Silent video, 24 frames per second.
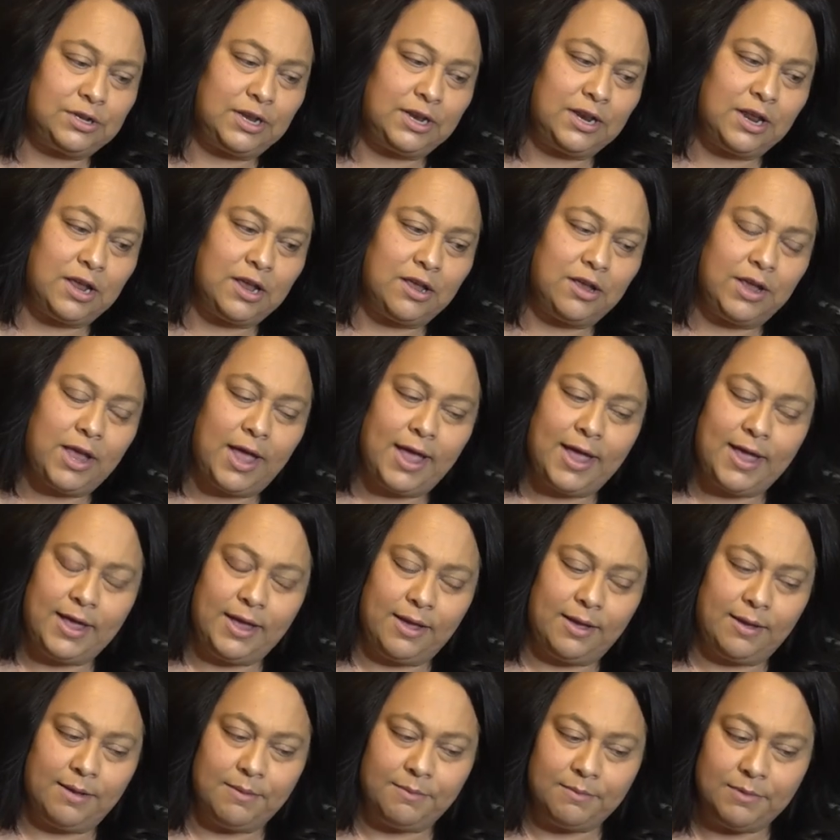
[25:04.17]
and I, I
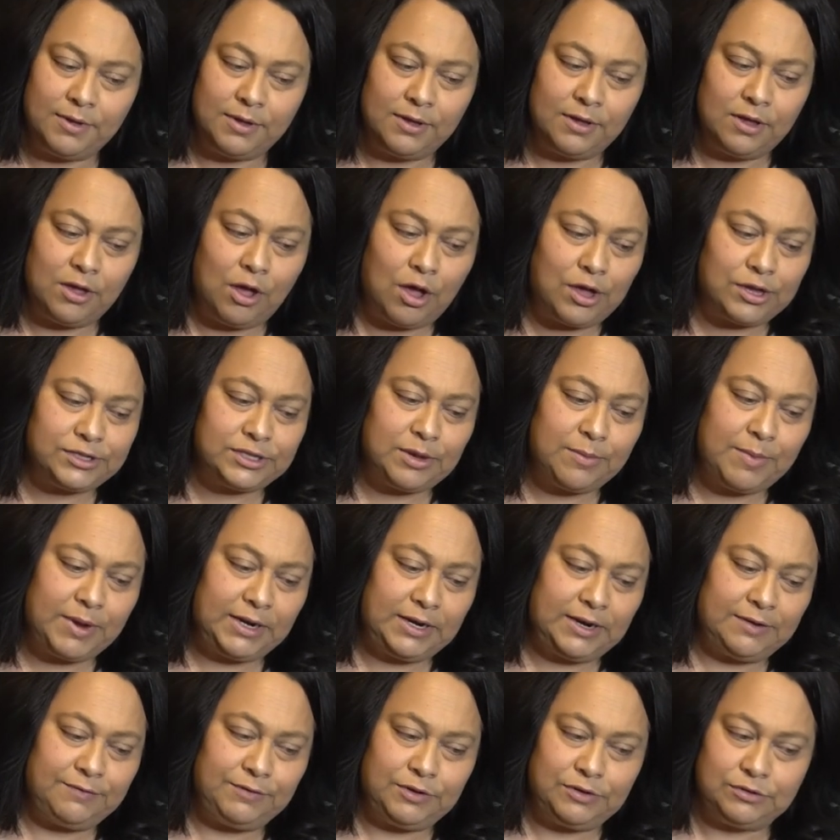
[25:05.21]
uh, I'll sell my
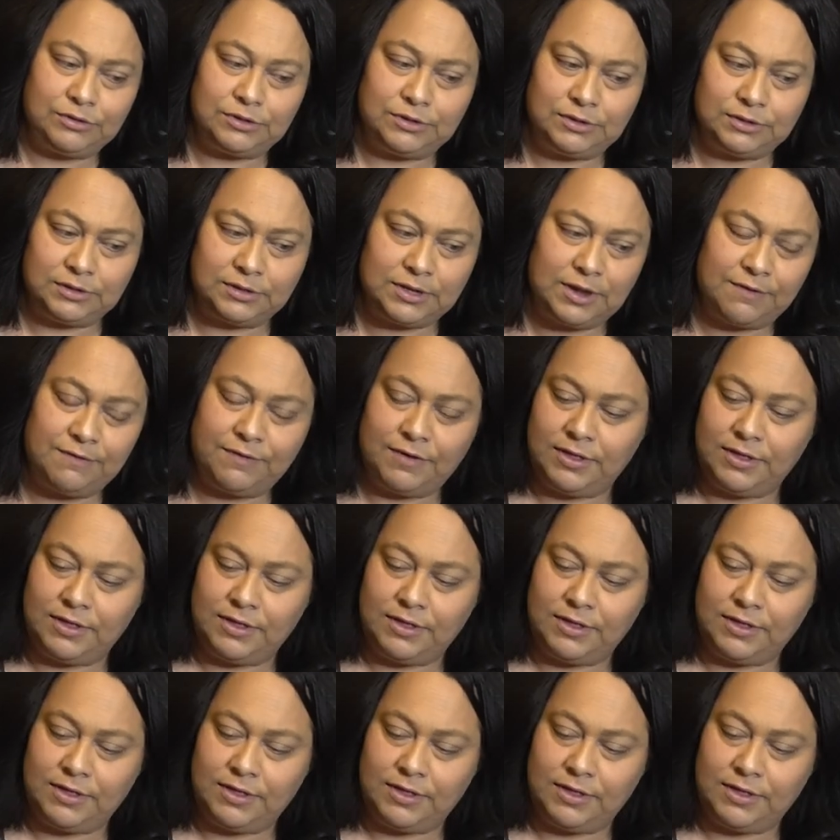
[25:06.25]
nephew's stuff,